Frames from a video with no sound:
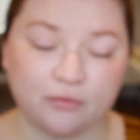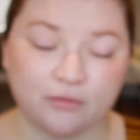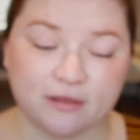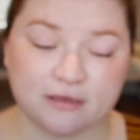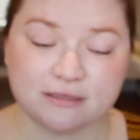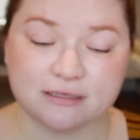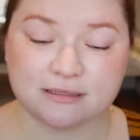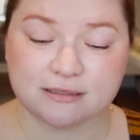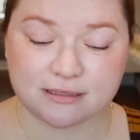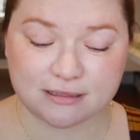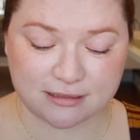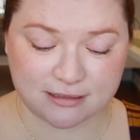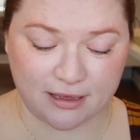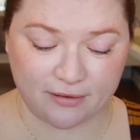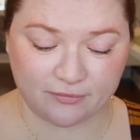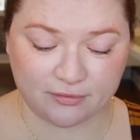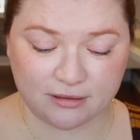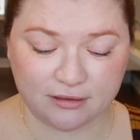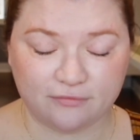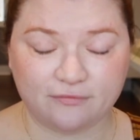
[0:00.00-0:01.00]
this is a
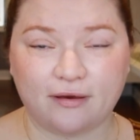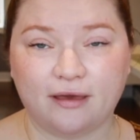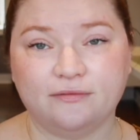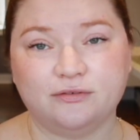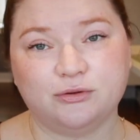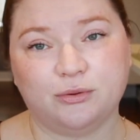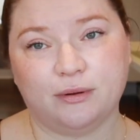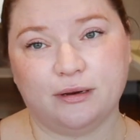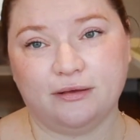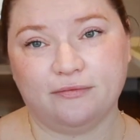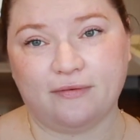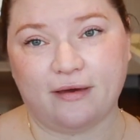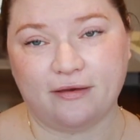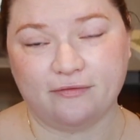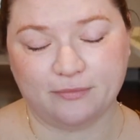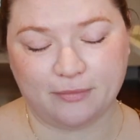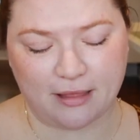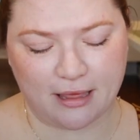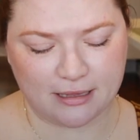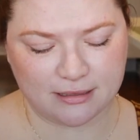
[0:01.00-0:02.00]

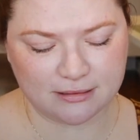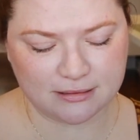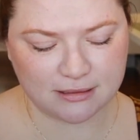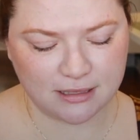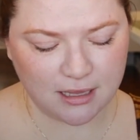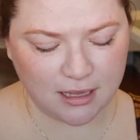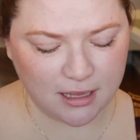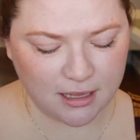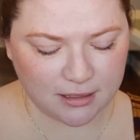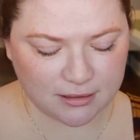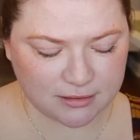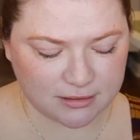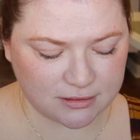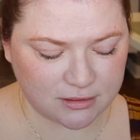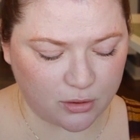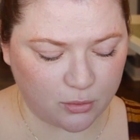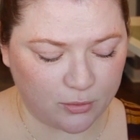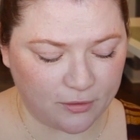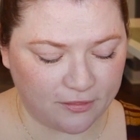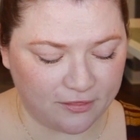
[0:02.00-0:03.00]
75-25 blend.
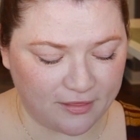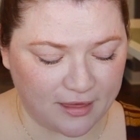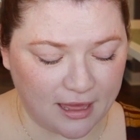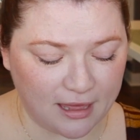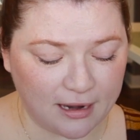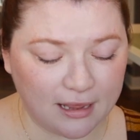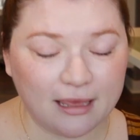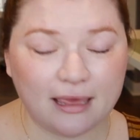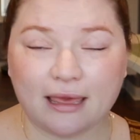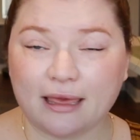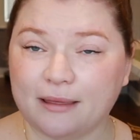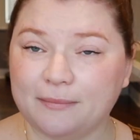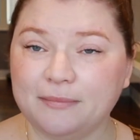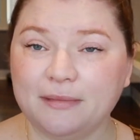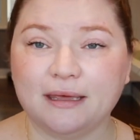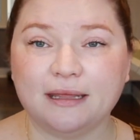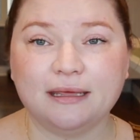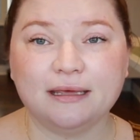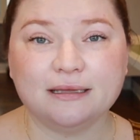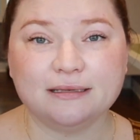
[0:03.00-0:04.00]
So with that, I am
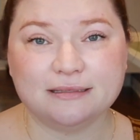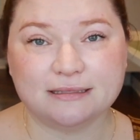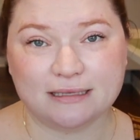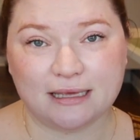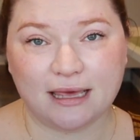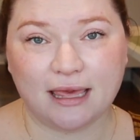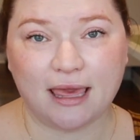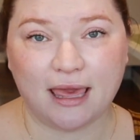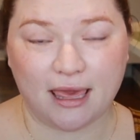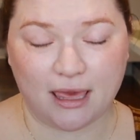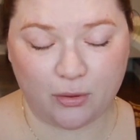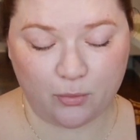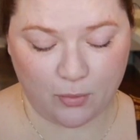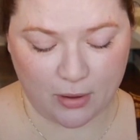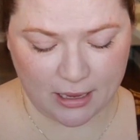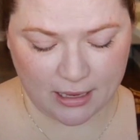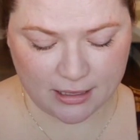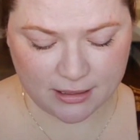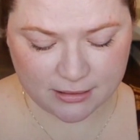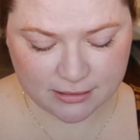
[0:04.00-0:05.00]
getting a DK
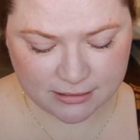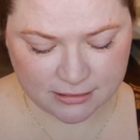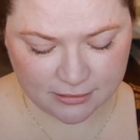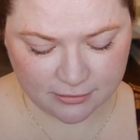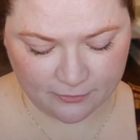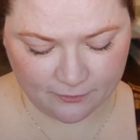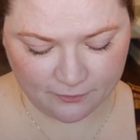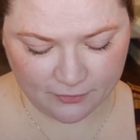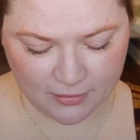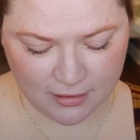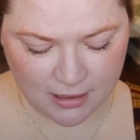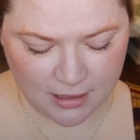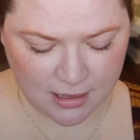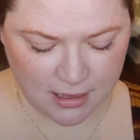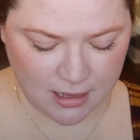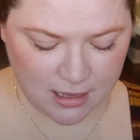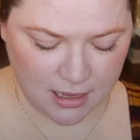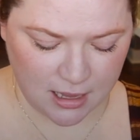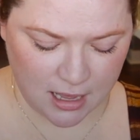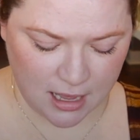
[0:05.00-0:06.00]
weight.
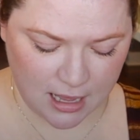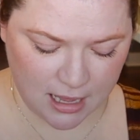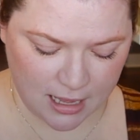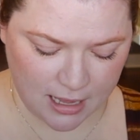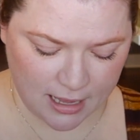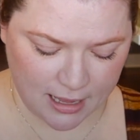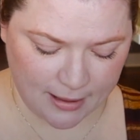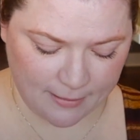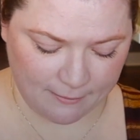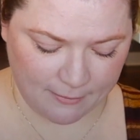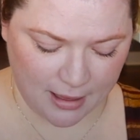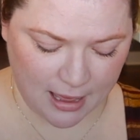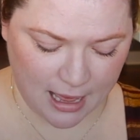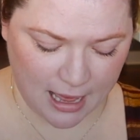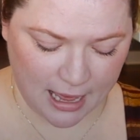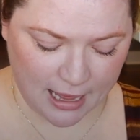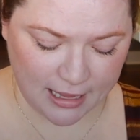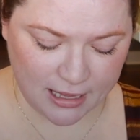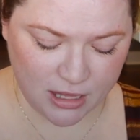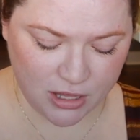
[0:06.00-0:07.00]
I
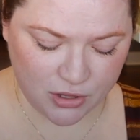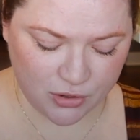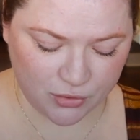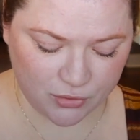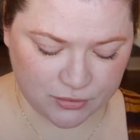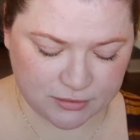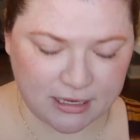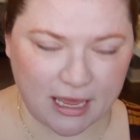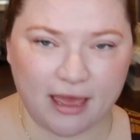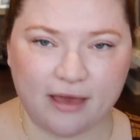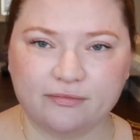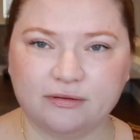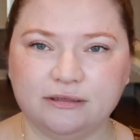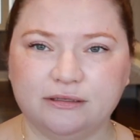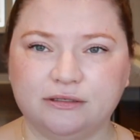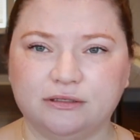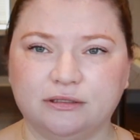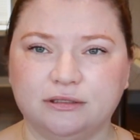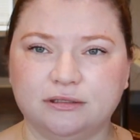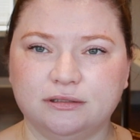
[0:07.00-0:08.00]
have a
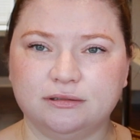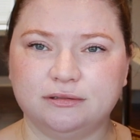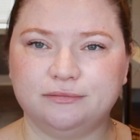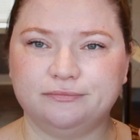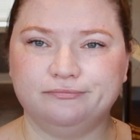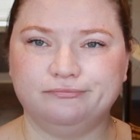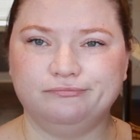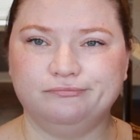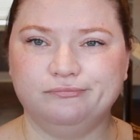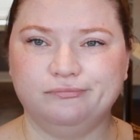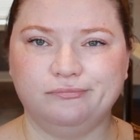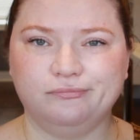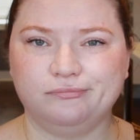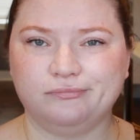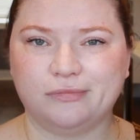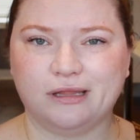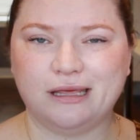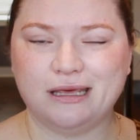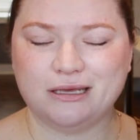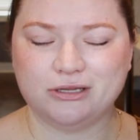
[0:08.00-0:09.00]
little
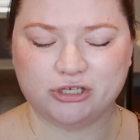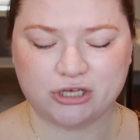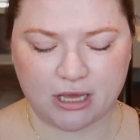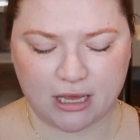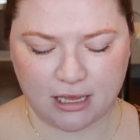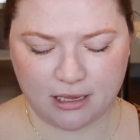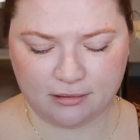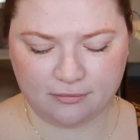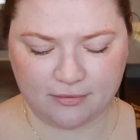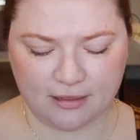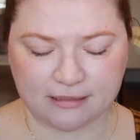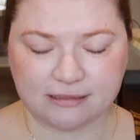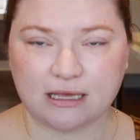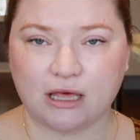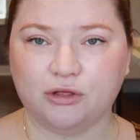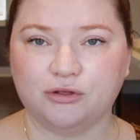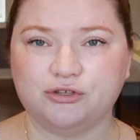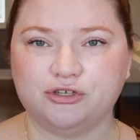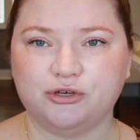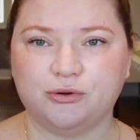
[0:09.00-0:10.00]
keychain that
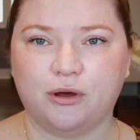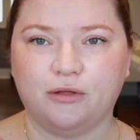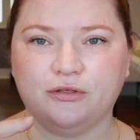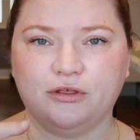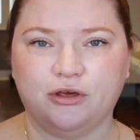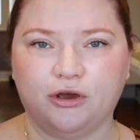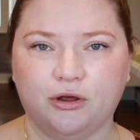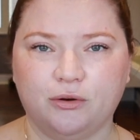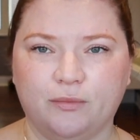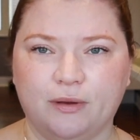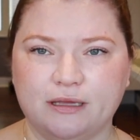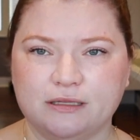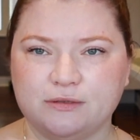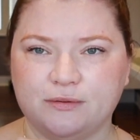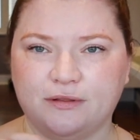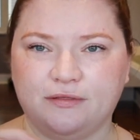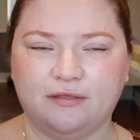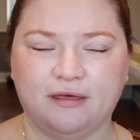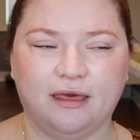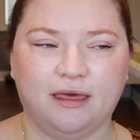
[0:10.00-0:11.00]
tells you all the yarn weights
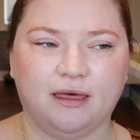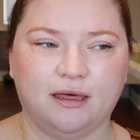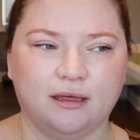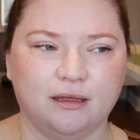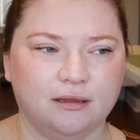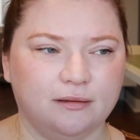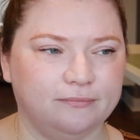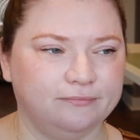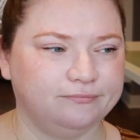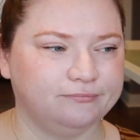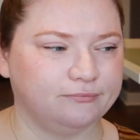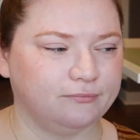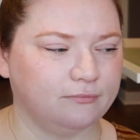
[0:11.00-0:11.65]
with like a,